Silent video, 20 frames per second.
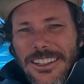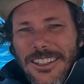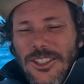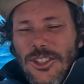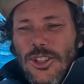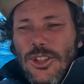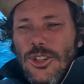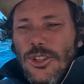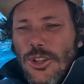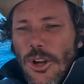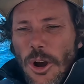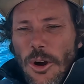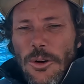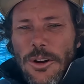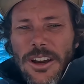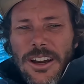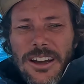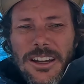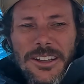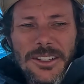It's so
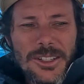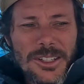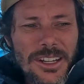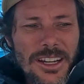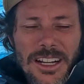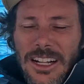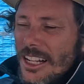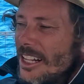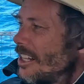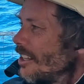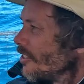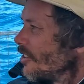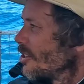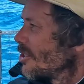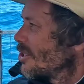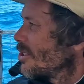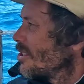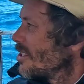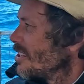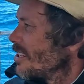nice. The
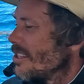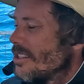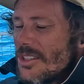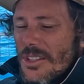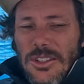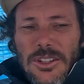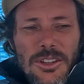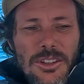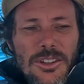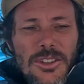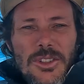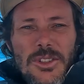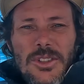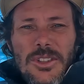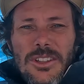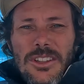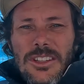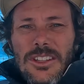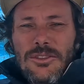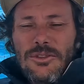seas, as you can
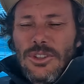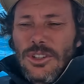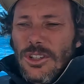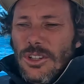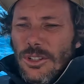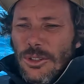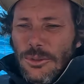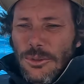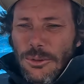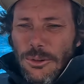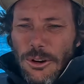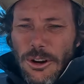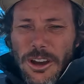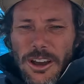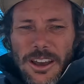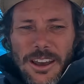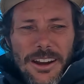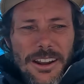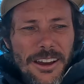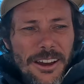see, have chilled
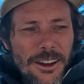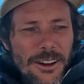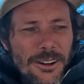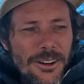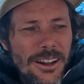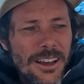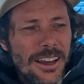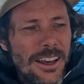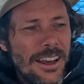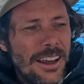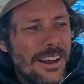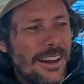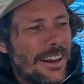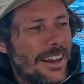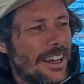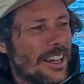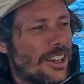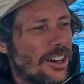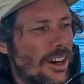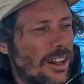right out.
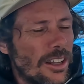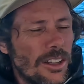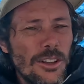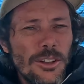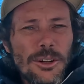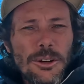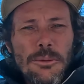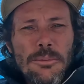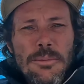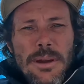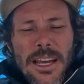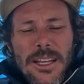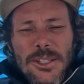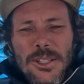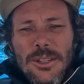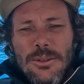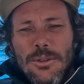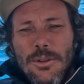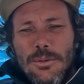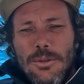It got a little
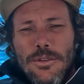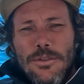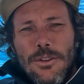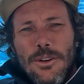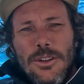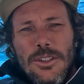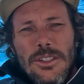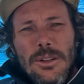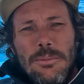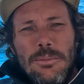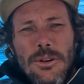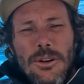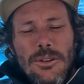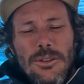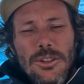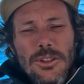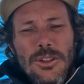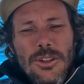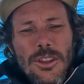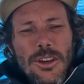messy when we first
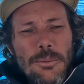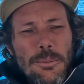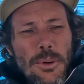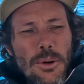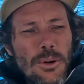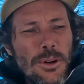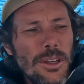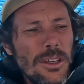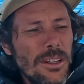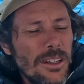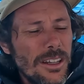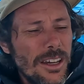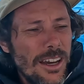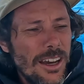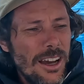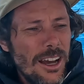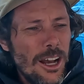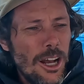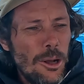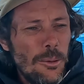approached the point.
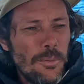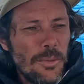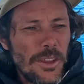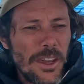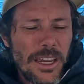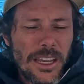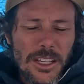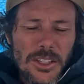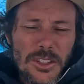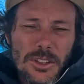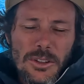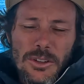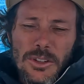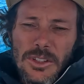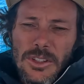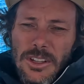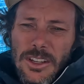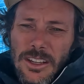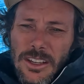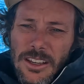Um, I guess
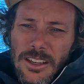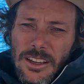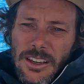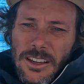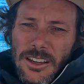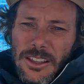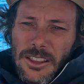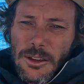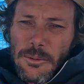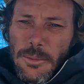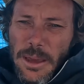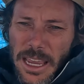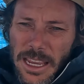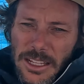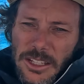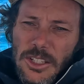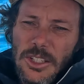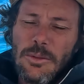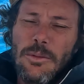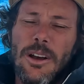there's the
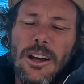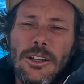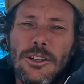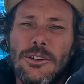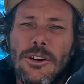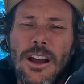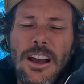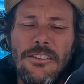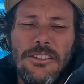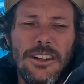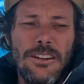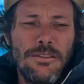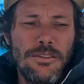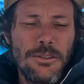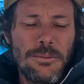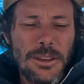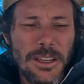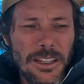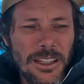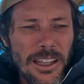main swell driving in
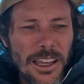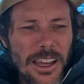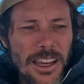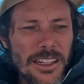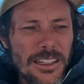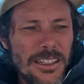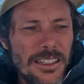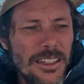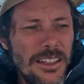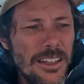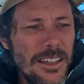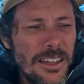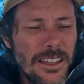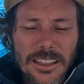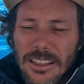from the Atlantic,